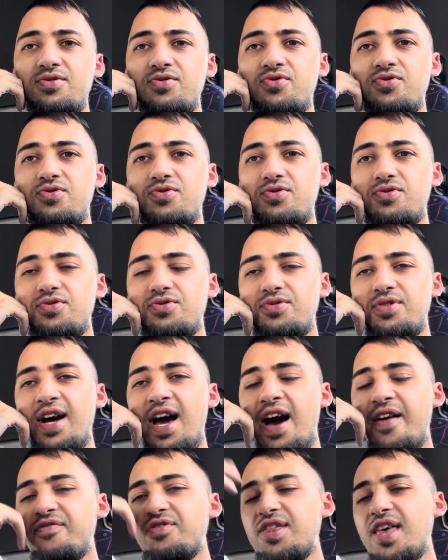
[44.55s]
or
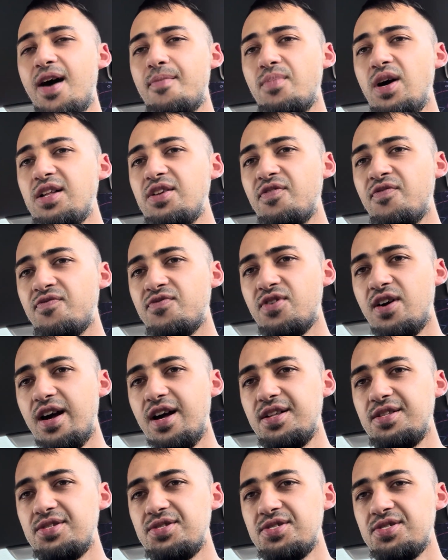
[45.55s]
having that many
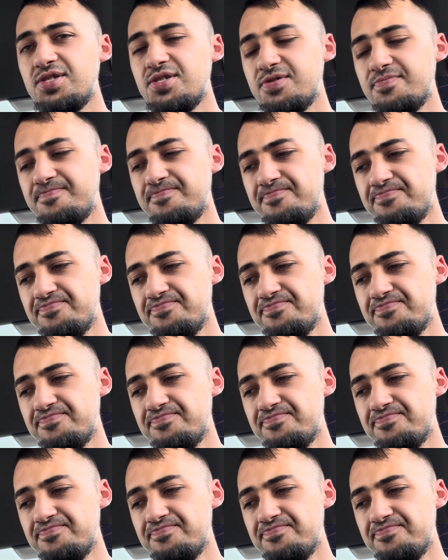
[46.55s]
friends.